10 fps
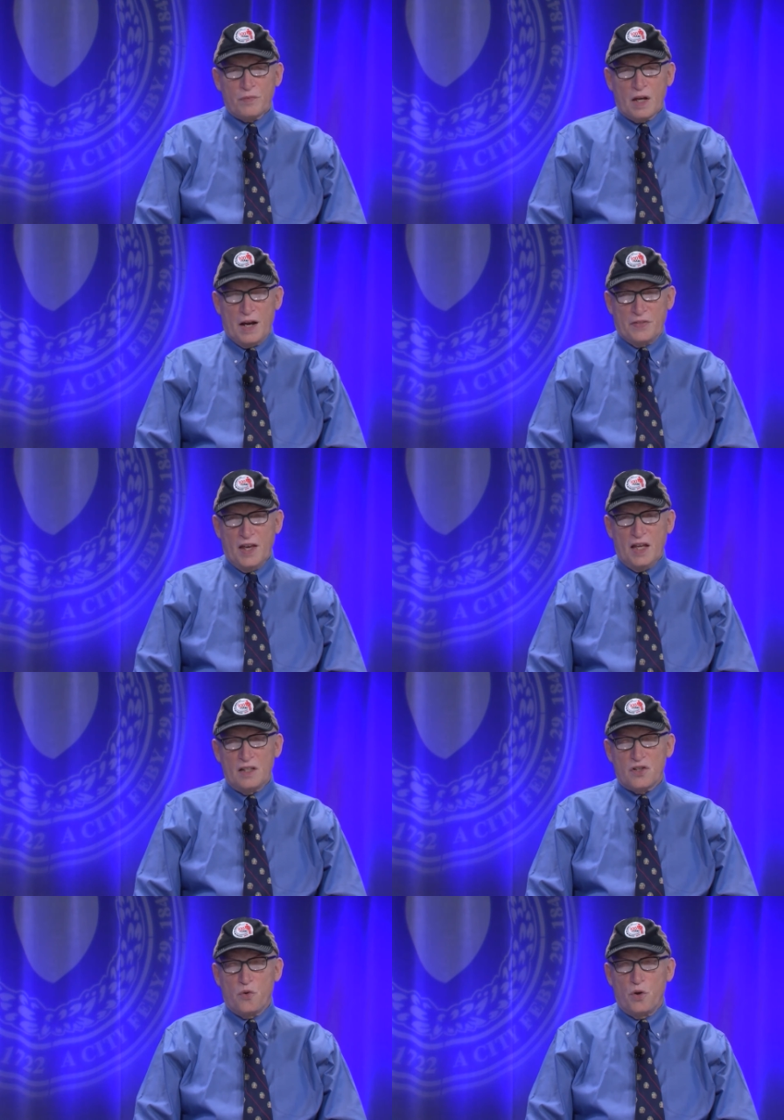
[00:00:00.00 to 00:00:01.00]
I think it's
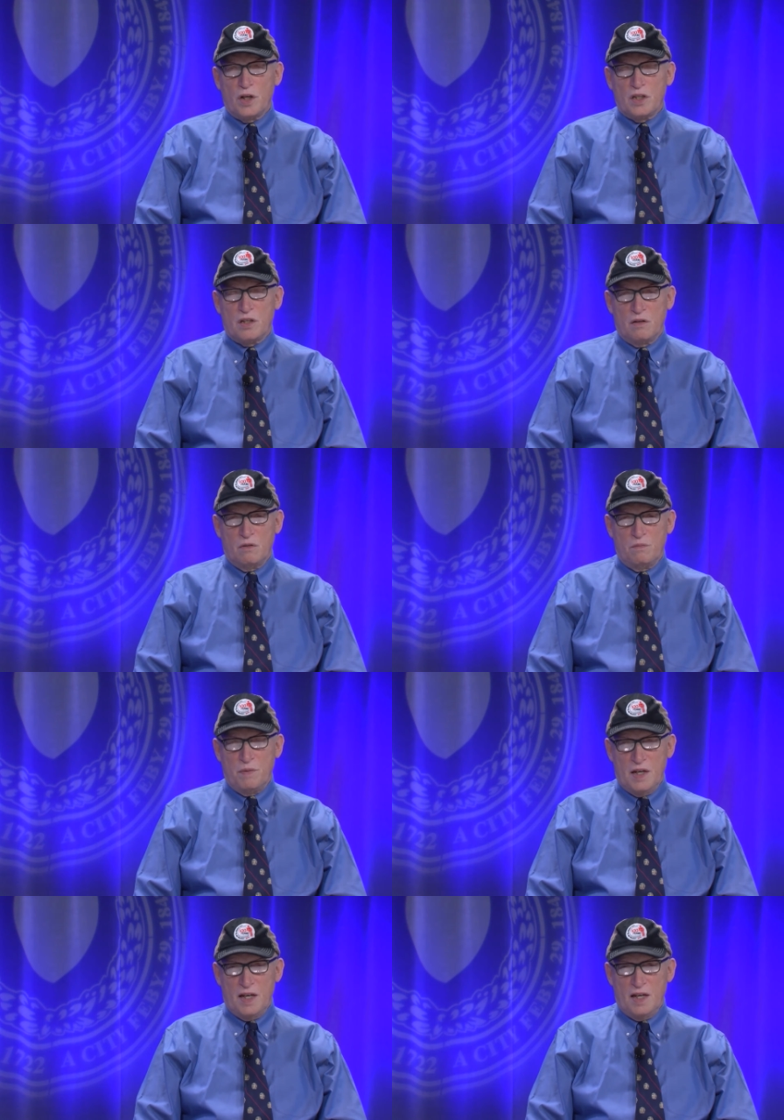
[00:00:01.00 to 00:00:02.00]
going to
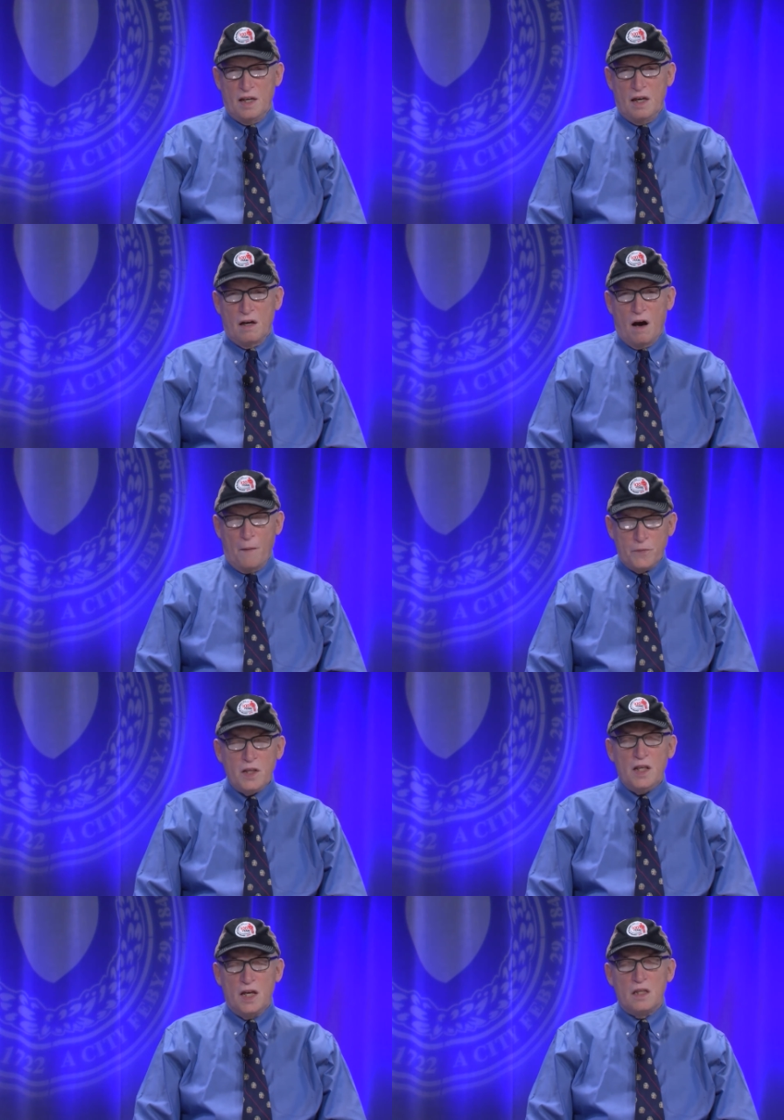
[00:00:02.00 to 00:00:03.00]
be up to
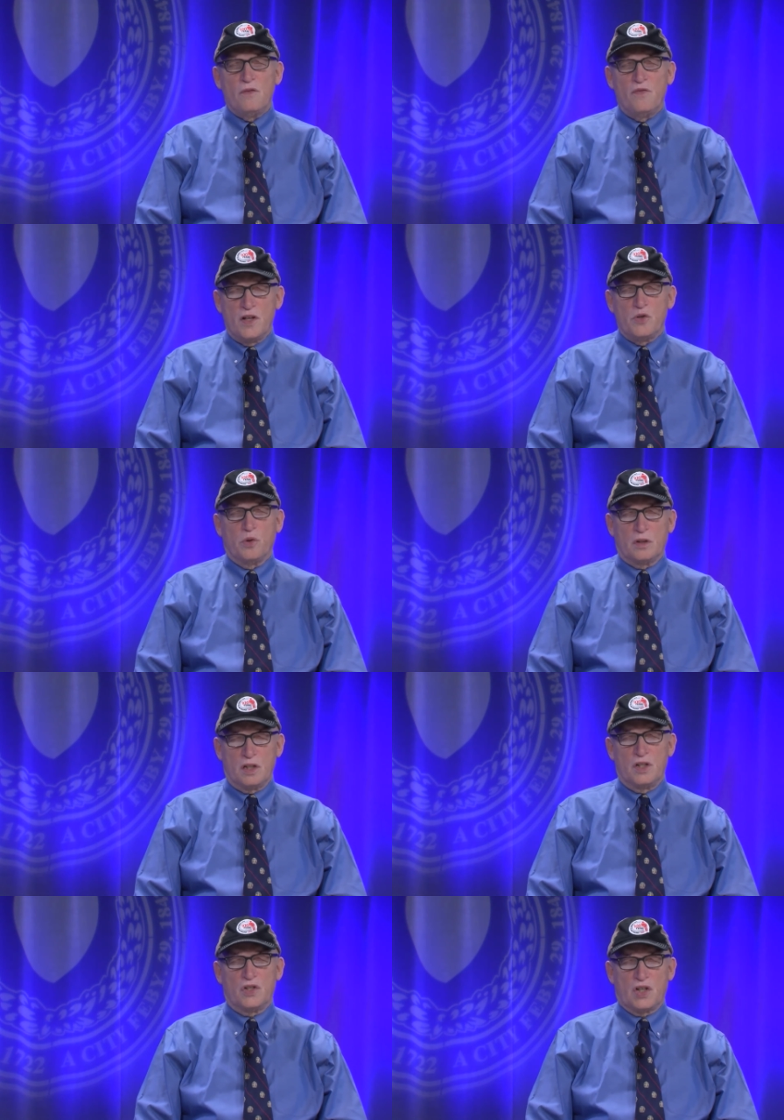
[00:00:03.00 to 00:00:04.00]
the individual to
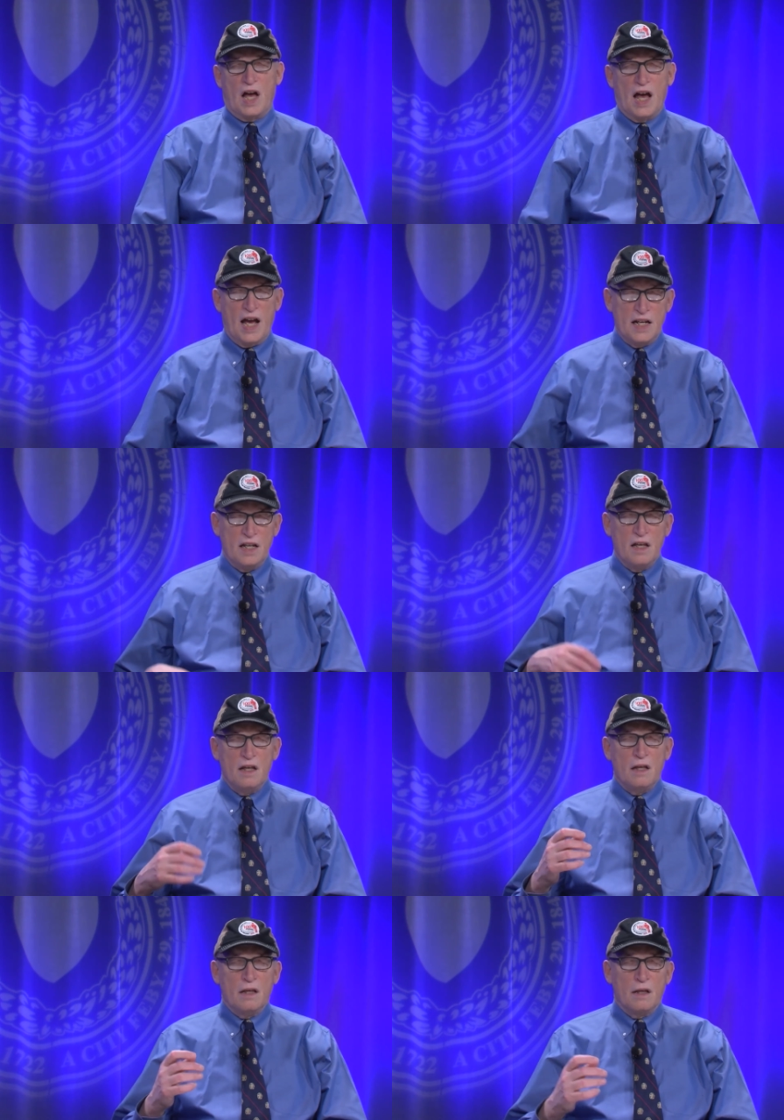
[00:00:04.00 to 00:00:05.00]
decide
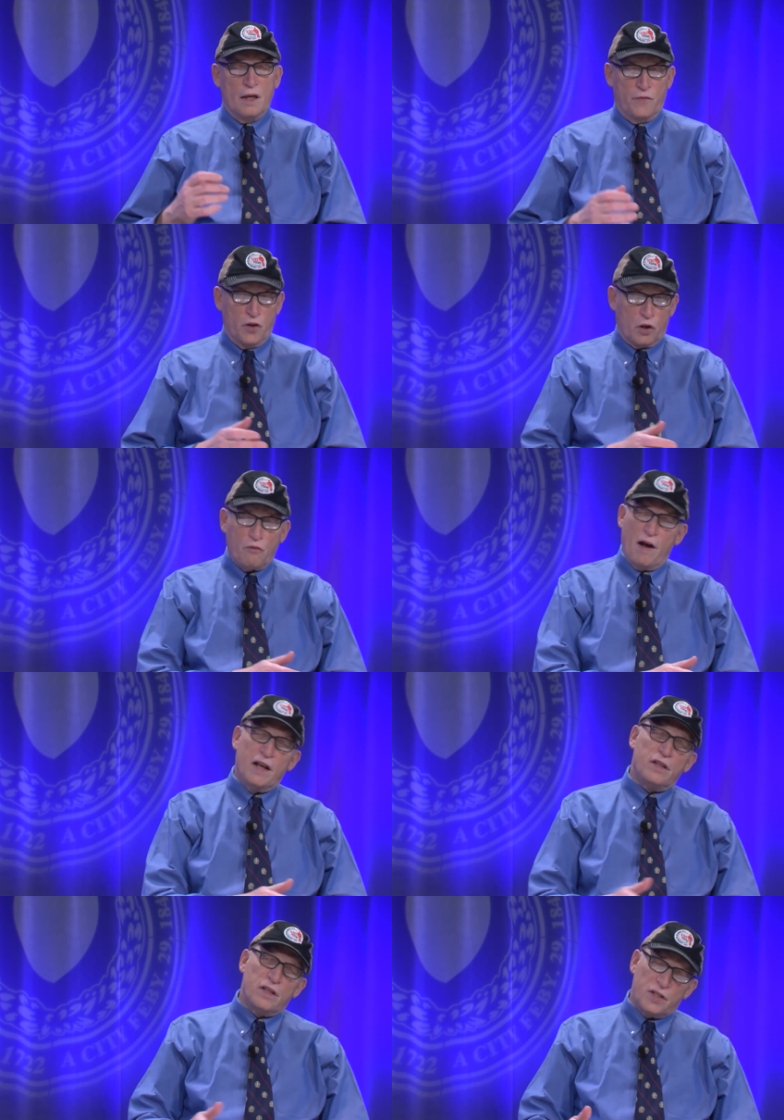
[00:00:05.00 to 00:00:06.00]
if you're greater
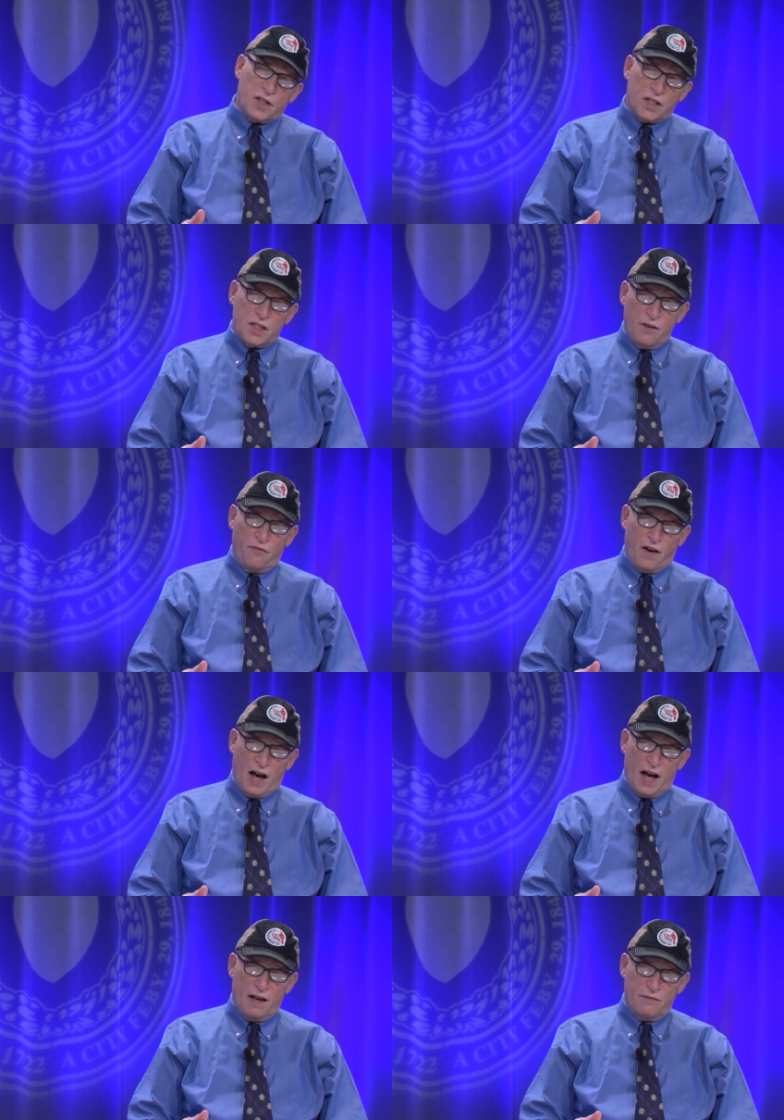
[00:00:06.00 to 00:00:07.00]
than
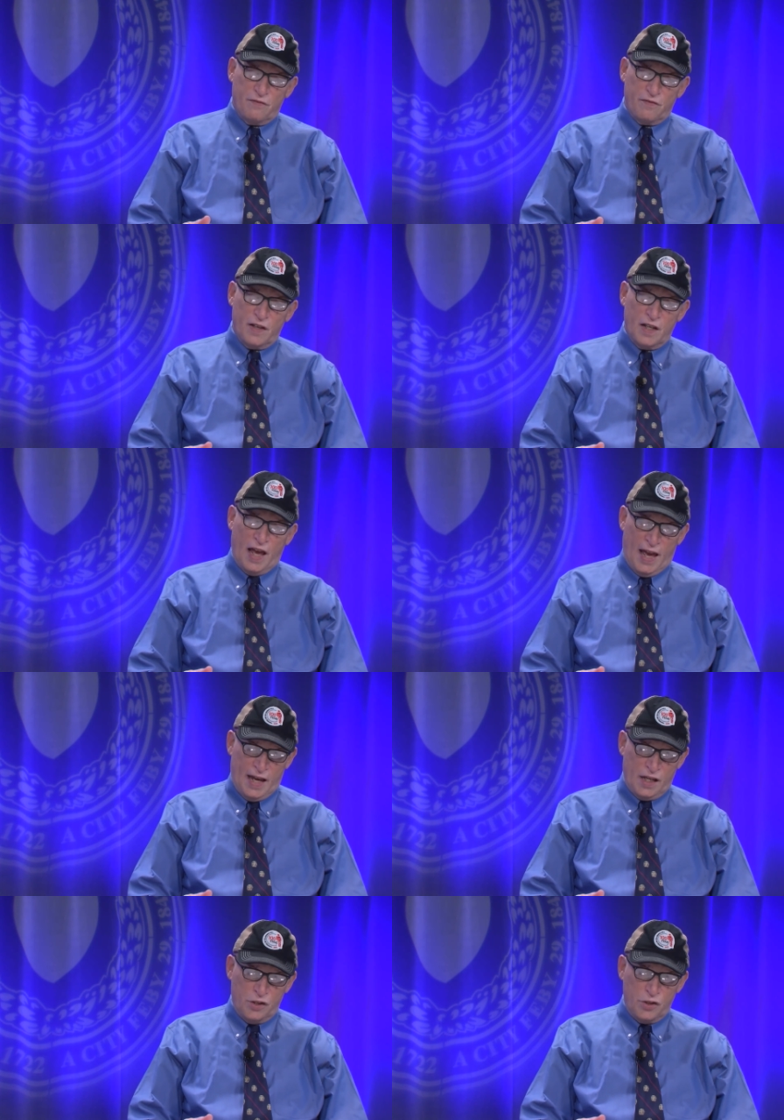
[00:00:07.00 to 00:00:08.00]
65 in
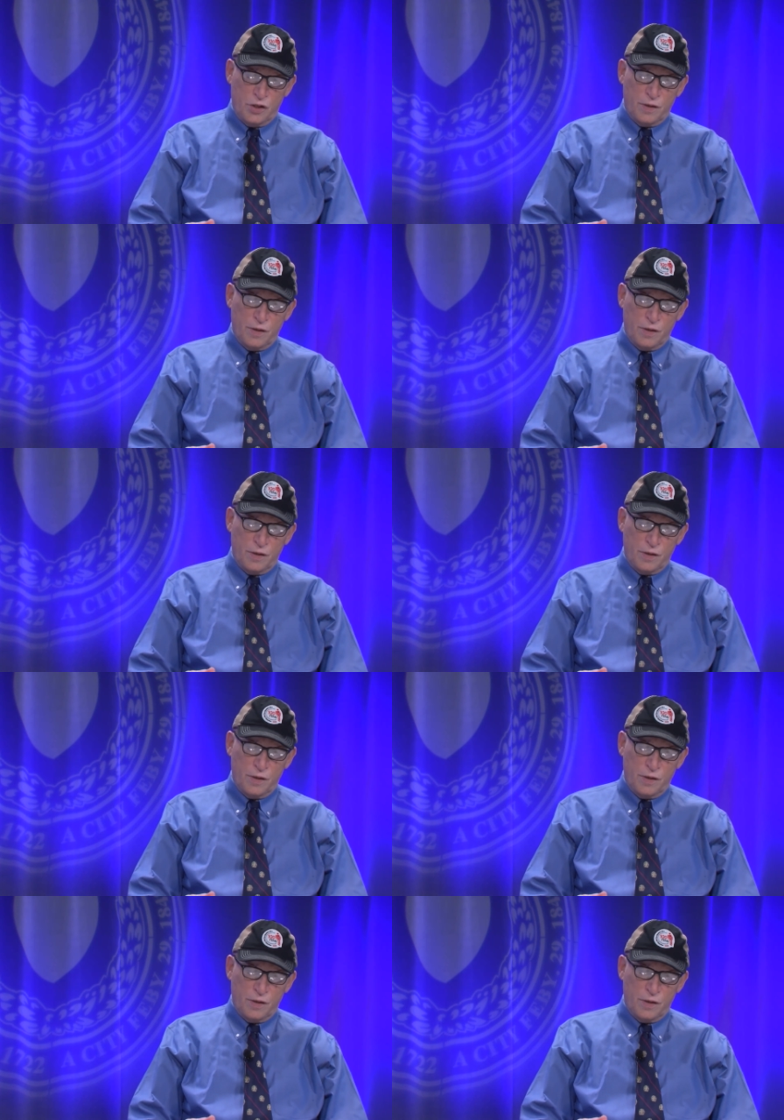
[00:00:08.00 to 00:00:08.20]
age,